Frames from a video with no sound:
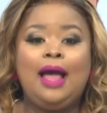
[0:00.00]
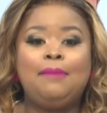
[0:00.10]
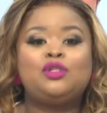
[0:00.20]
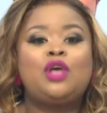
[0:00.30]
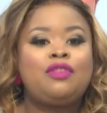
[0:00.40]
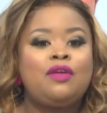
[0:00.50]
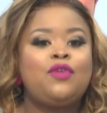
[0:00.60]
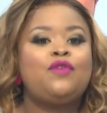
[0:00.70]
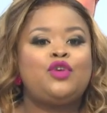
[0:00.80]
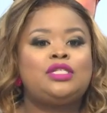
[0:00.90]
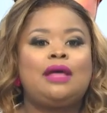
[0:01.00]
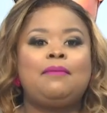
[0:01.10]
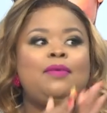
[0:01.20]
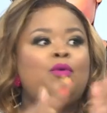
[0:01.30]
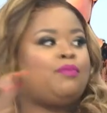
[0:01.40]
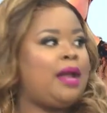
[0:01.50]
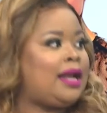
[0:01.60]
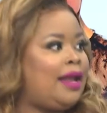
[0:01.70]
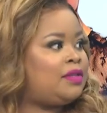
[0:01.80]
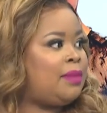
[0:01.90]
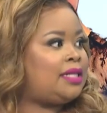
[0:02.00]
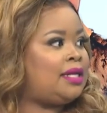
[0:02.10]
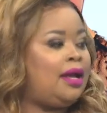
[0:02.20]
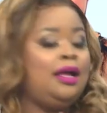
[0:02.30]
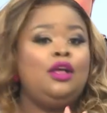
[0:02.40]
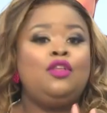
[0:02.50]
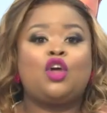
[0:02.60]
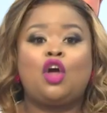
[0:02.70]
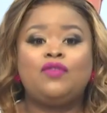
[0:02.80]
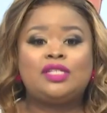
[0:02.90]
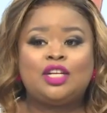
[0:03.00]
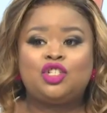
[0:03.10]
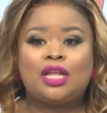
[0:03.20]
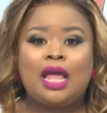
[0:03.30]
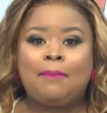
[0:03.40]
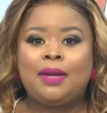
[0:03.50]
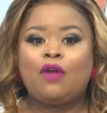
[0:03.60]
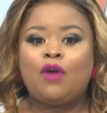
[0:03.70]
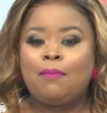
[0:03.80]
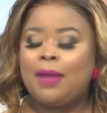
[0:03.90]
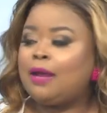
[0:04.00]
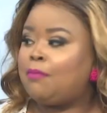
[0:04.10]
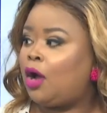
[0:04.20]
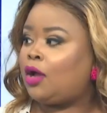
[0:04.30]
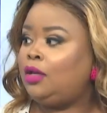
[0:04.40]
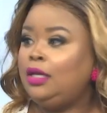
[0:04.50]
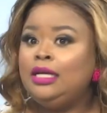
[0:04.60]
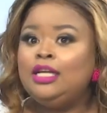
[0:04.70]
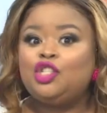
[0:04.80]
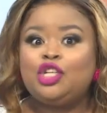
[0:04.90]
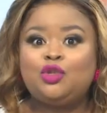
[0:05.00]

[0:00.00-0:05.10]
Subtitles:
So I think for the first time, maybe with Black Lives Matter, the conversations that are happening around Meghan Markle, she's